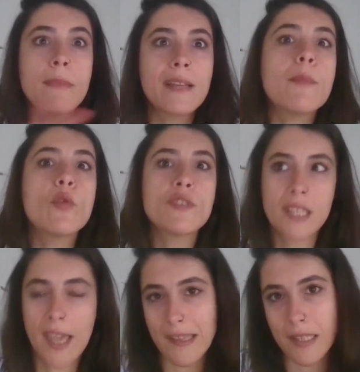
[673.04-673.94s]
in
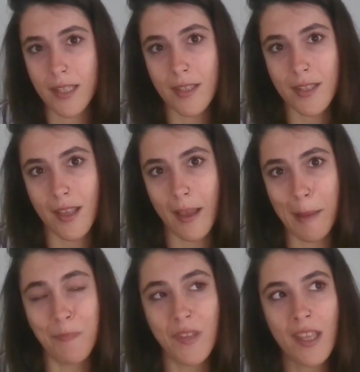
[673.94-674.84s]
most cases,
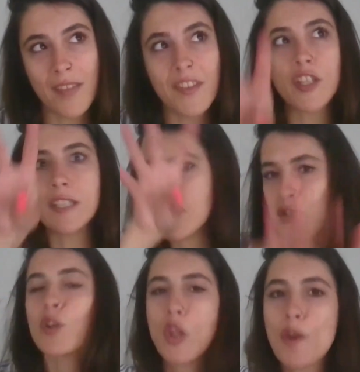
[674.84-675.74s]

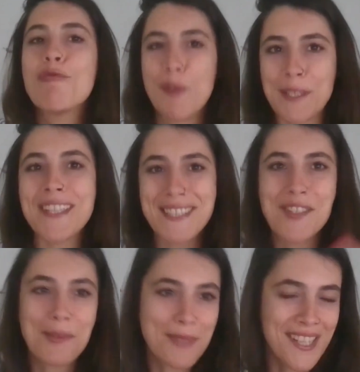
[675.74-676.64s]
there's a lot of work that
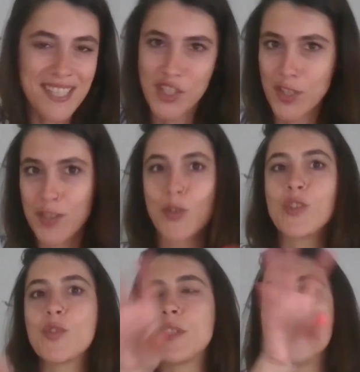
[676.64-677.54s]
needs to be done, as I just
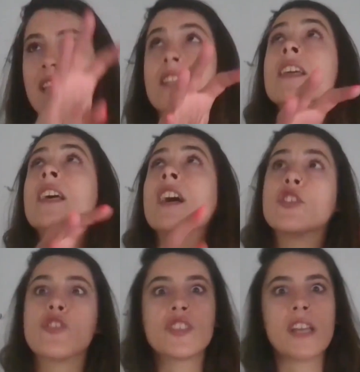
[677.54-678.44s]
told you, in
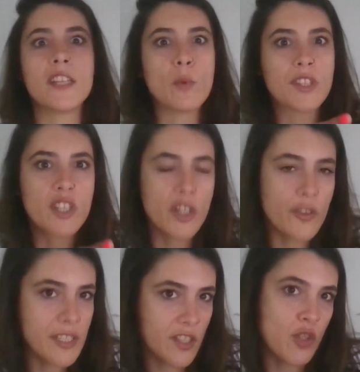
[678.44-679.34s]
understanding what the
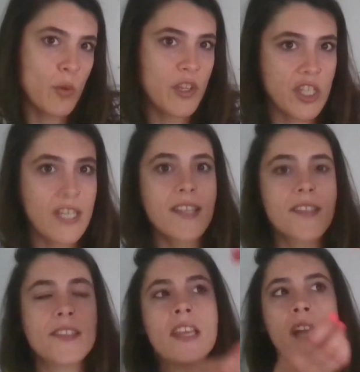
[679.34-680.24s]
current situation
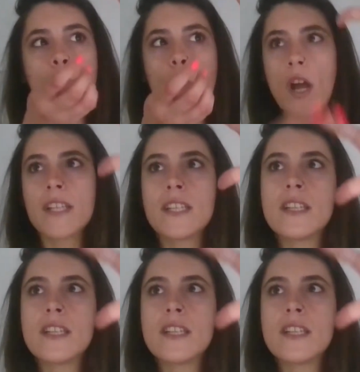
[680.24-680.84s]
is, what